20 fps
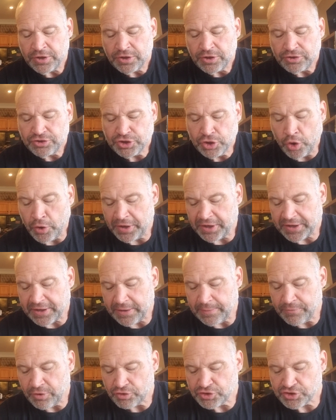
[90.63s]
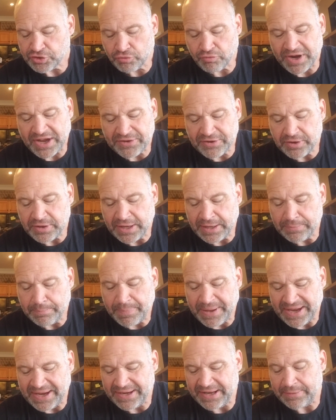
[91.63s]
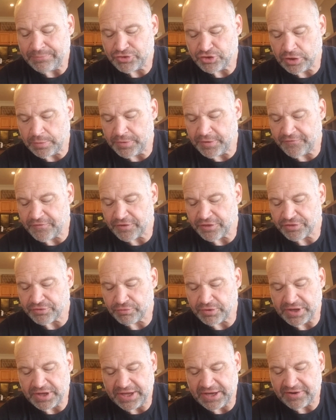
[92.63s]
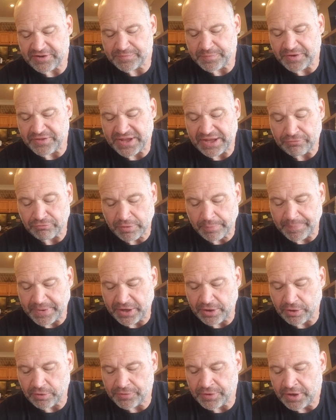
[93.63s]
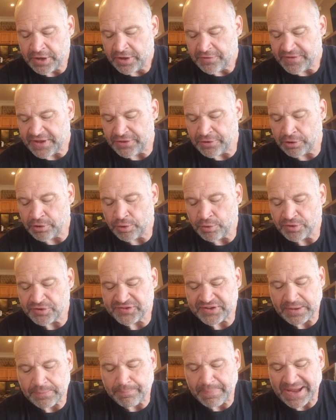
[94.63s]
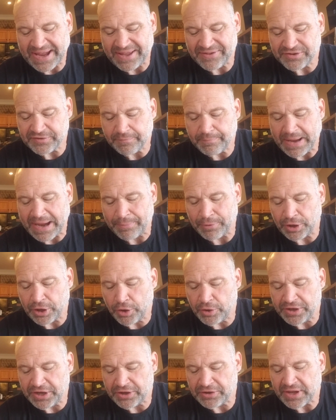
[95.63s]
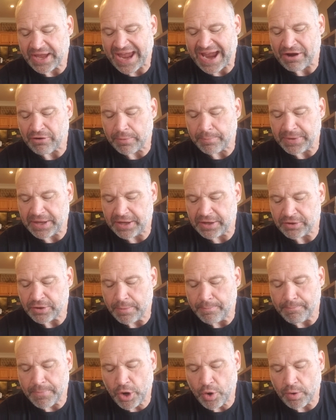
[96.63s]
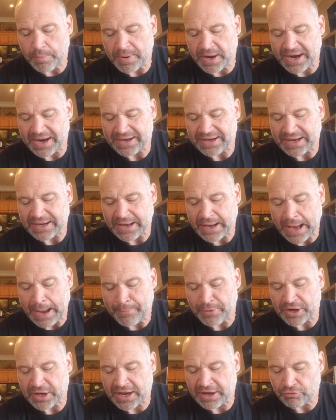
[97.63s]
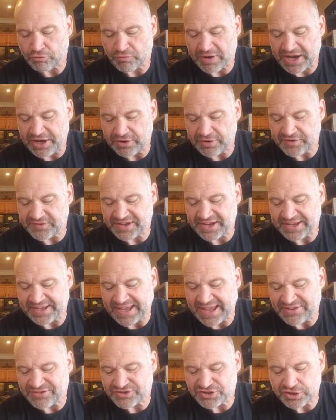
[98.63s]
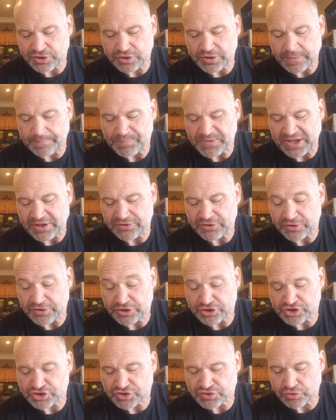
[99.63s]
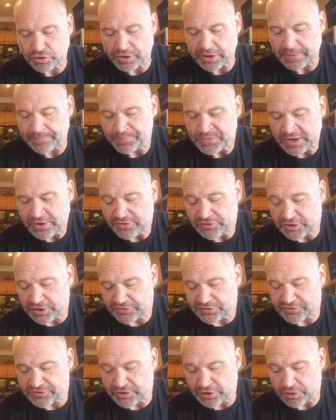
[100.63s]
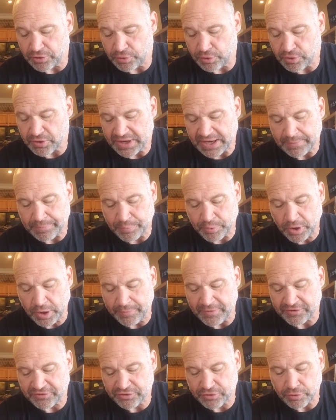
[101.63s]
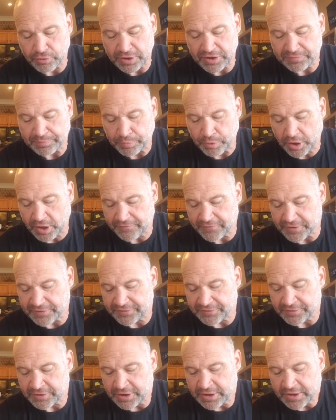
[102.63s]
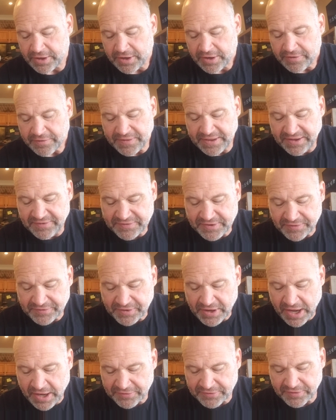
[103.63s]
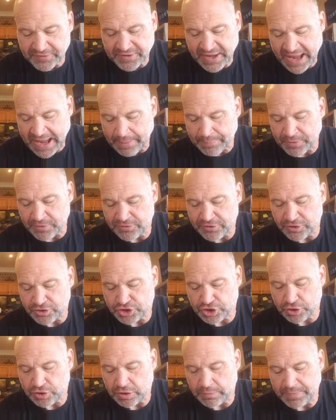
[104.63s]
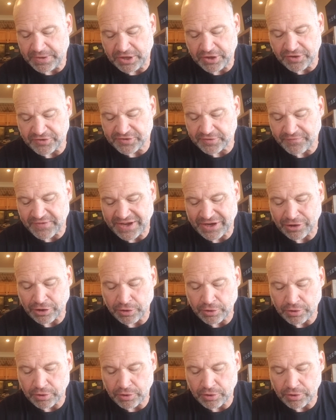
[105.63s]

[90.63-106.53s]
Jehoiakim surrendered and paid him tribute for 3 years, but then rebelled. Then the Lord sent bands of Babylonian, Aramean, Moabite, and Ammonite raiders against Judah to destroy it, just as the Lord had promised through his prophets. These disasters happened to Judah because of the